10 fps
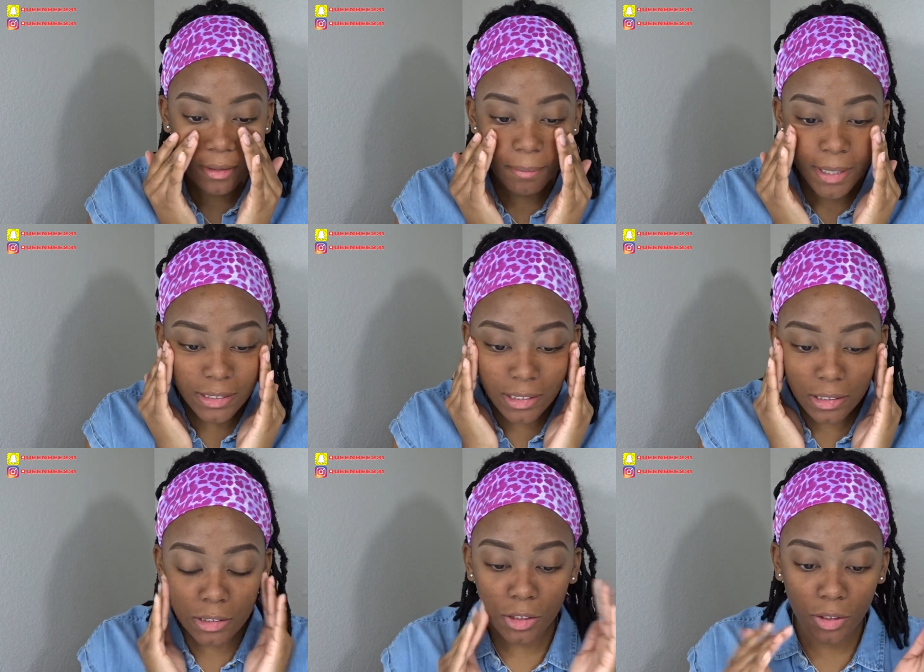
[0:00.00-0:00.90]

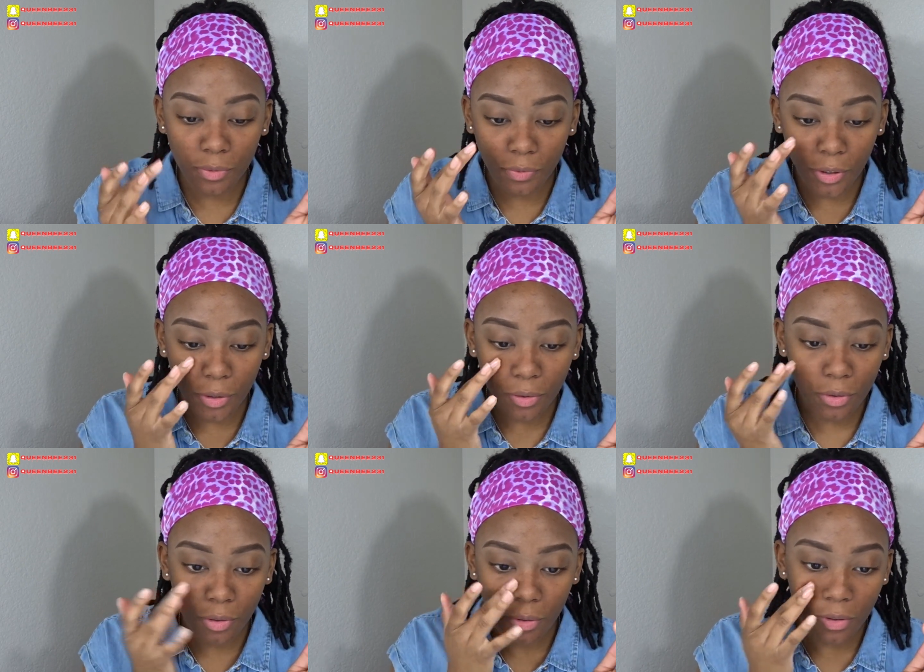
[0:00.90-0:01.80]
basically just
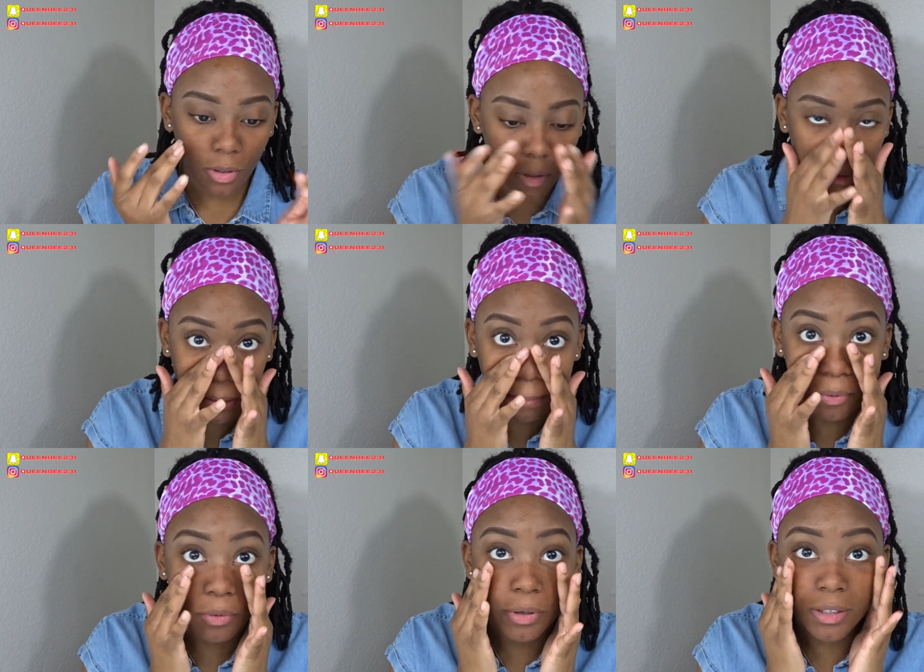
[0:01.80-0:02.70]
fill your
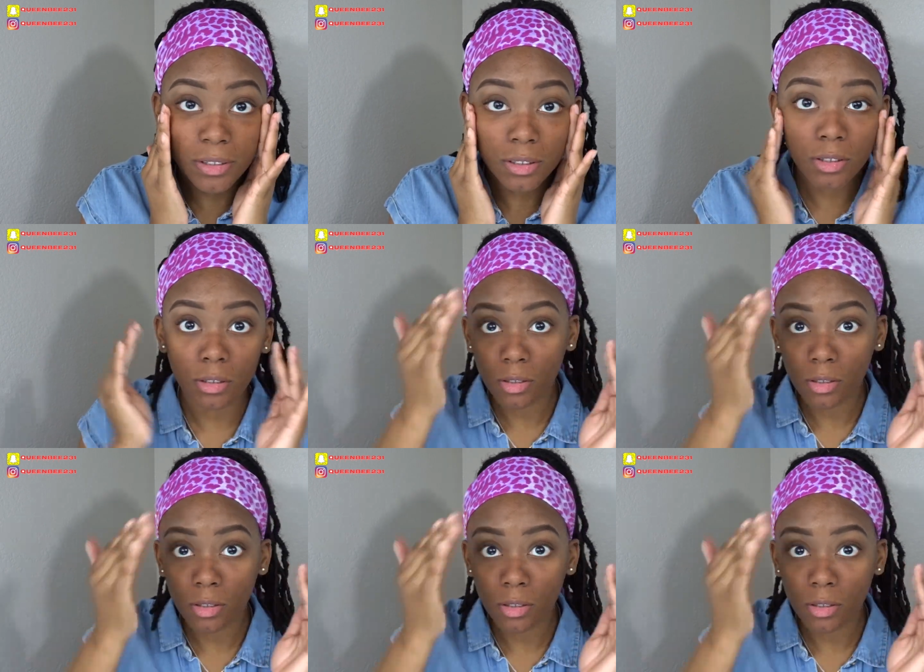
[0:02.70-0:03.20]
pores,